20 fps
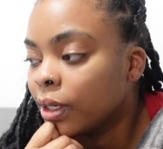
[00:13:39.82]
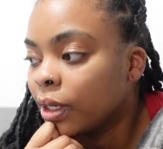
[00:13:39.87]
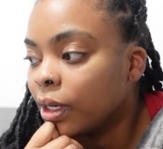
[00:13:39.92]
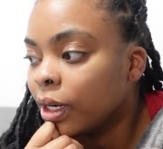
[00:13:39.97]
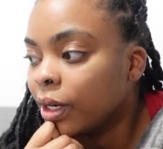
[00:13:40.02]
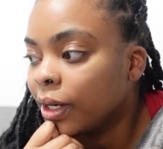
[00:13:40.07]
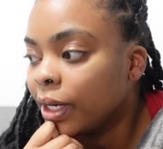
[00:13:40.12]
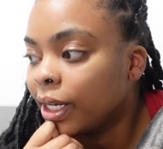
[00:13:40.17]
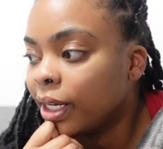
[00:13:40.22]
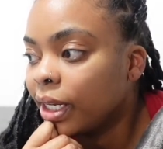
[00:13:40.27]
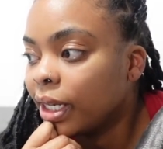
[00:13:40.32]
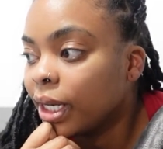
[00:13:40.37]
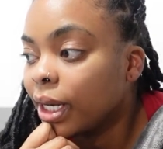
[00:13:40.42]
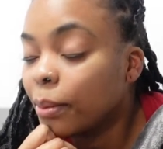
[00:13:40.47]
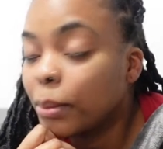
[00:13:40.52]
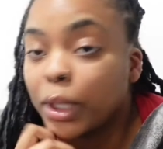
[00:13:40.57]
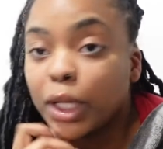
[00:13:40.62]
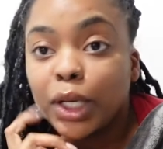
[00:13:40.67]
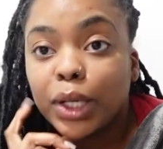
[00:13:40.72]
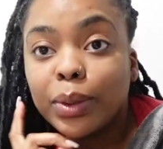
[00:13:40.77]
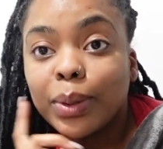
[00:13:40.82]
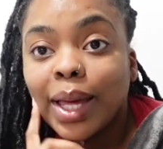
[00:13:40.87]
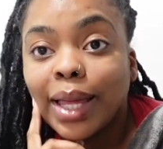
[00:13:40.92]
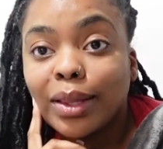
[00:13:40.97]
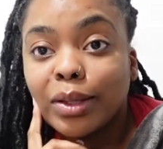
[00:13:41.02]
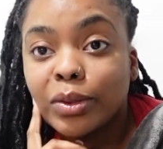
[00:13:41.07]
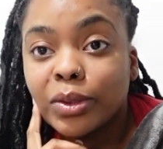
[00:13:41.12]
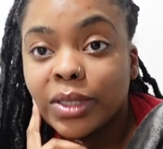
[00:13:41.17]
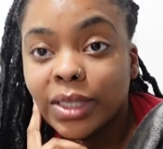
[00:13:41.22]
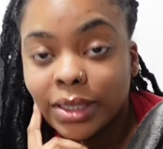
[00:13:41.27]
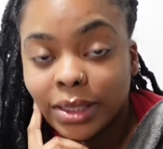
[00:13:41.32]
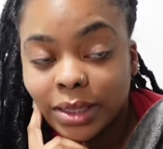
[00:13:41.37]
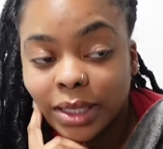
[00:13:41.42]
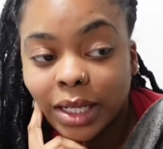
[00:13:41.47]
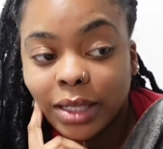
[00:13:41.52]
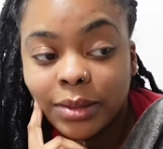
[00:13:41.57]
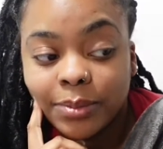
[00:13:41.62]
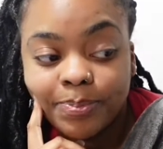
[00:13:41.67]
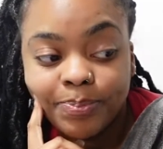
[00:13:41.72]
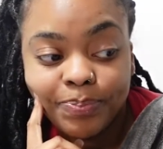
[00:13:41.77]
all right, I'm going to go get those things
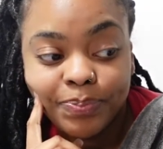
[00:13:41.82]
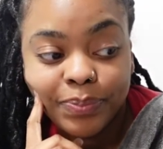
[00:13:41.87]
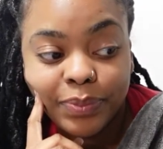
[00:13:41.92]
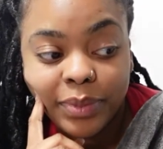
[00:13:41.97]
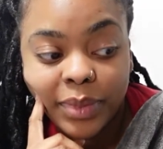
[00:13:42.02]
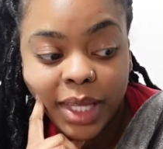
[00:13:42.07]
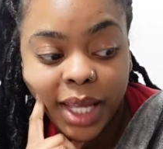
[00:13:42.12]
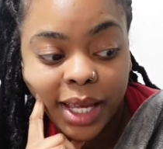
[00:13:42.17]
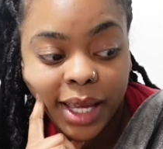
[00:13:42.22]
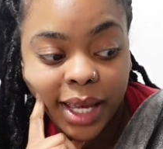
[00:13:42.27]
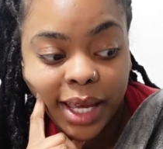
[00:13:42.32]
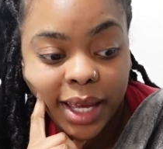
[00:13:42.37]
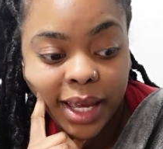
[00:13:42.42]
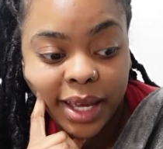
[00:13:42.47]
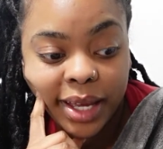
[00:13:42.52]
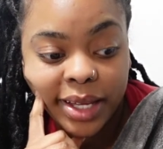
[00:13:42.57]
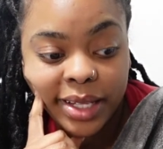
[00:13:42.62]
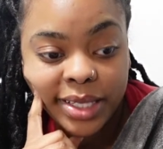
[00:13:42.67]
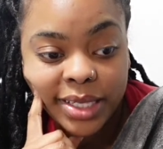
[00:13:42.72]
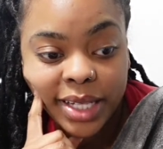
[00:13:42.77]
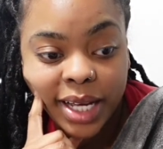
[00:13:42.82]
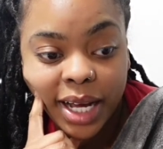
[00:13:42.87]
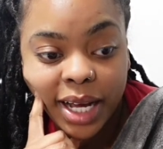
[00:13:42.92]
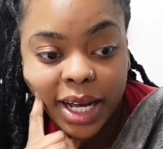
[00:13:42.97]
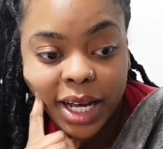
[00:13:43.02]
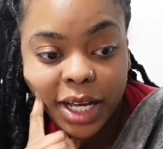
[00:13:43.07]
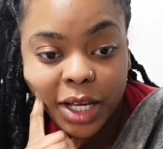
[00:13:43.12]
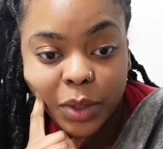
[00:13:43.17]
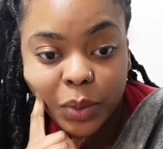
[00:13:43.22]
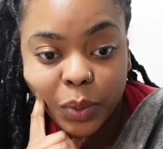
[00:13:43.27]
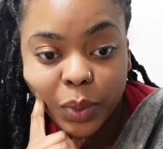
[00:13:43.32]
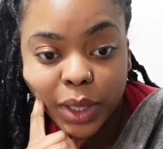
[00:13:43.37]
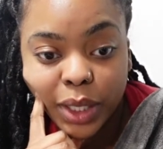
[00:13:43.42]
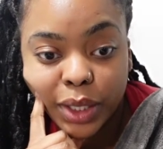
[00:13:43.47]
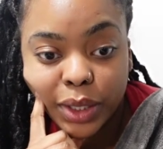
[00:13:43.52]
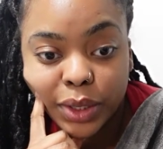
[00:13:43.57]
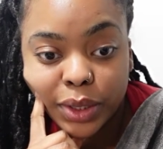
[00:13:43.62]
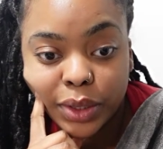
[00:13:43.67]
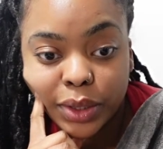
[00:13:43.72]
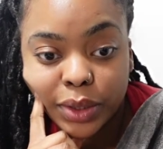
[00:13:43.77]
done and I
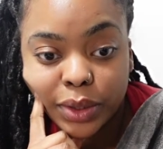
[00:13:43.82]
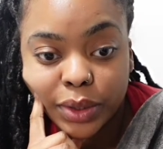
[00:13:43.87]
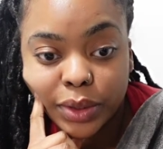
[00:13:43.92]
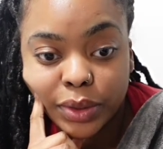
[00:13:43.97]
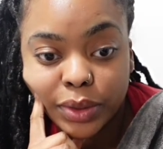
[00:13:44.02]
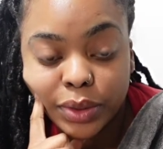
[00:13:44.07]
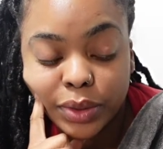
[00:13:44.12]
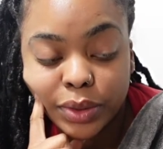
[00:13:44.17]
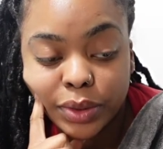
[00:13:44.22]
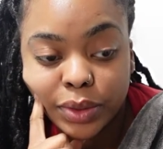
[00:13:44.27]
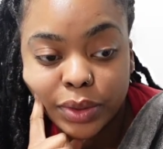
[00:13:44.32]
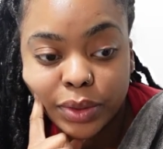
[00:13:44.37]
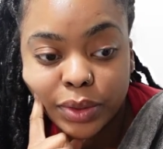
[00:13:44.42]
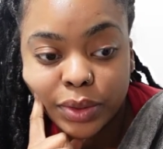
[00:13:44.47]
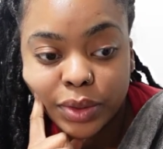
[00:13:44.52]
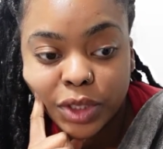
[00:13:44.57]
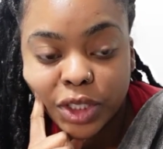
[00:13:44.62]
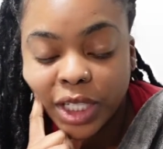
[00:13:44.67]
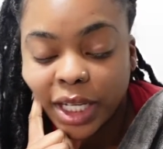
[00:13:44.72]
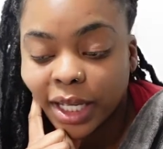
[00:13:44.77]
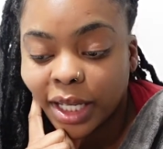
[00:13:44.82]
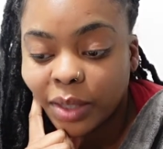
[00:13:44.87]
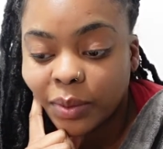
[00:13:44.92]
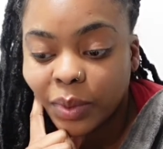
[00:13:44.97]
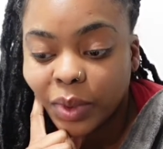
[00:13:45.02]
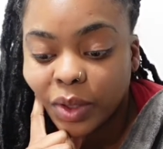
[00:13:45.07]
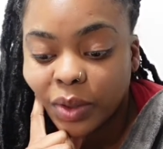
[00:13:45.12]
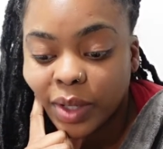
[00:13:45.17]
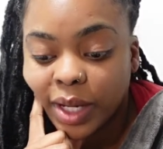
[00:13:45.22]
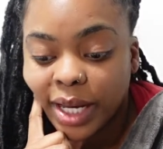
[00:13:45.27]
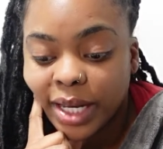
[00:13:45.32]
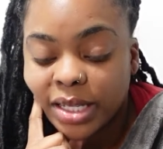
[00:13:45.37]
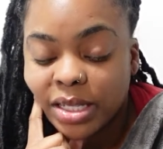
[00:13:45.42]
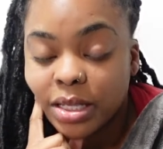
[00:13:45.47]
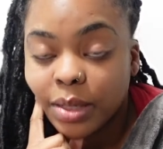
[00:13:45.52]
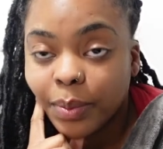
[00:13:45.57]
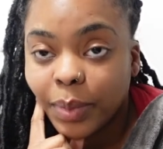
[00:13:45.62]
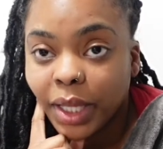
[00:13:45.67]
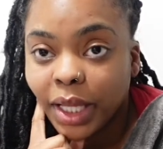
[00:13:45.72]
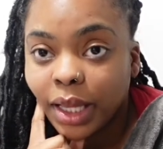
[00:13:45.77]
will check in with you
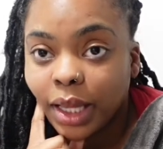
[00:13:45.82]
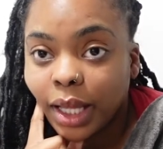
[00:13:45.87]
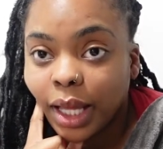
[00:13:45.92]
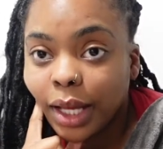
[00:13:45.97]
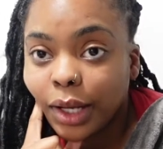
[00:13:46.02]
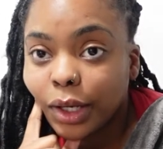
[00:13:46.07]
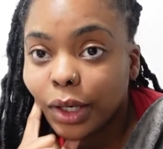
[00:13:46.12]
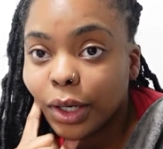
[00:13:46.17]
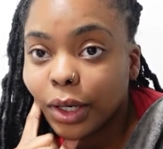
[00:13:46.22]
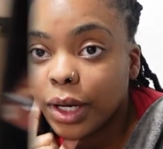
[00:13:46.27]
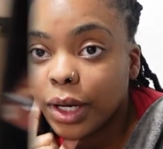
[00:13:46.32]
guys a bit later.